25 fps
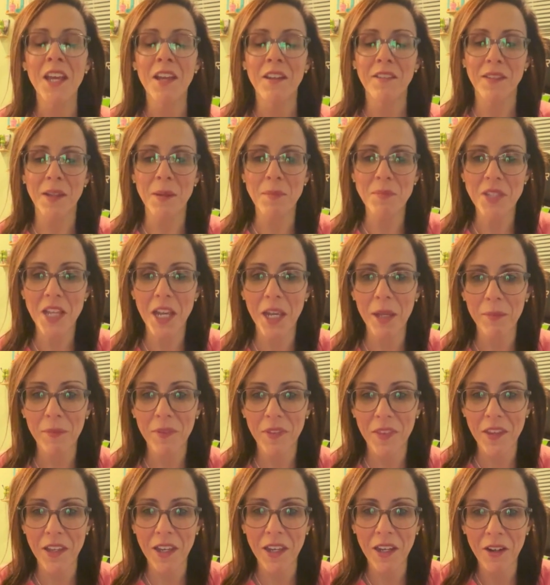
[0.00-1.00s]
Sometimes
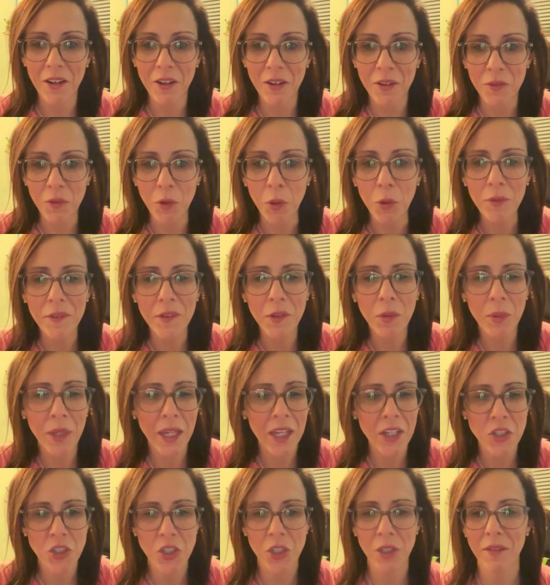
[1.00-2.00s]
they're those
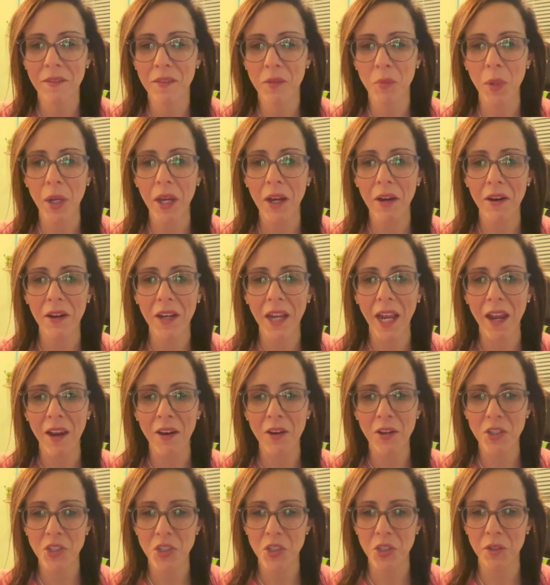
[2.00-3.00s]
locations where
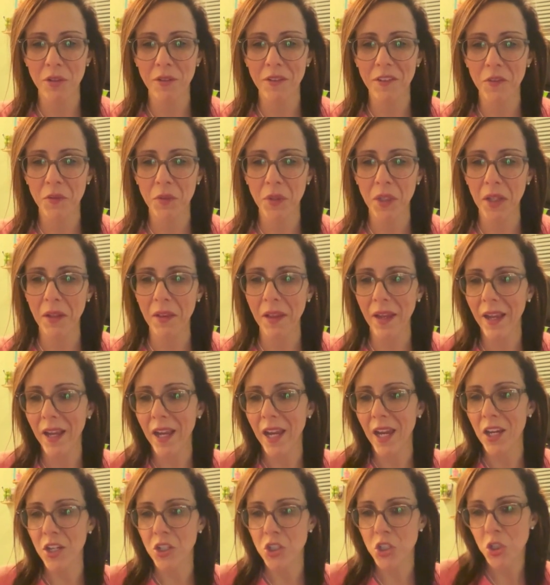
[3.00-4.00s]
characters feel like
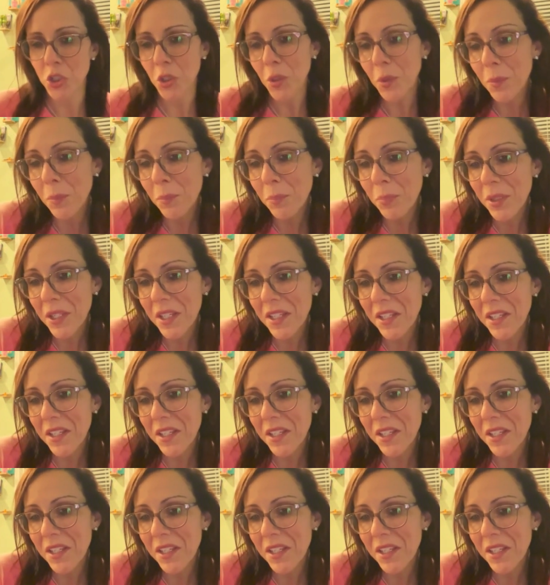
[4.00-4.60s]
I shouldn't be